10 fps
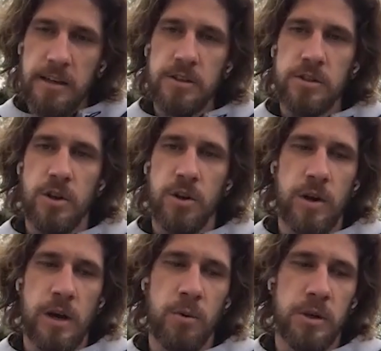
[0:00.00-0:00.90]
So
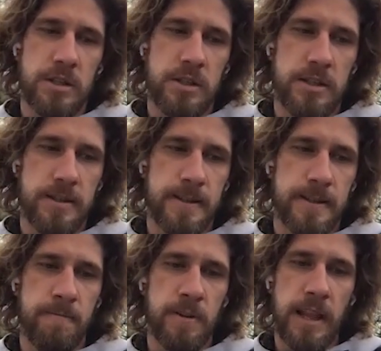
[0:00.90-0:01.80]
I was
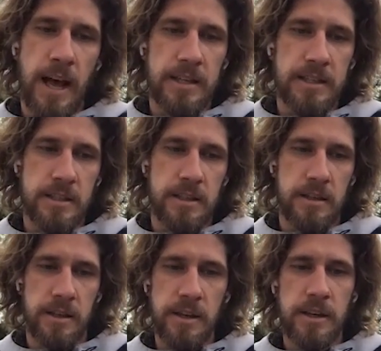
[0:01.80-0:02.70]
last
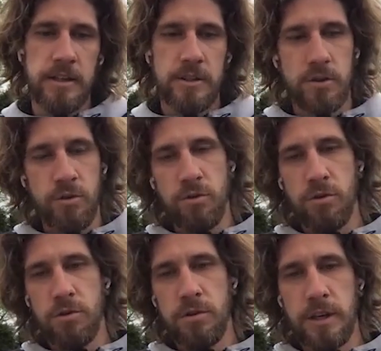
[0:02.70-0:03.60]
year at
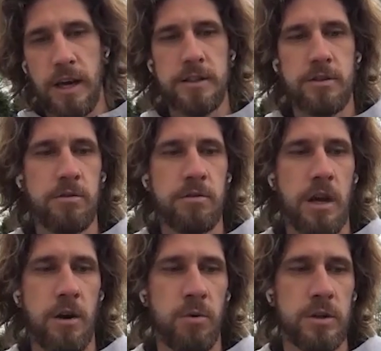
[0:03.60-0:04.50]
school, in high school,
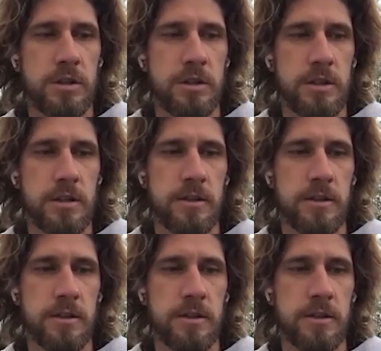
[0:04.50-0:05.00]
I was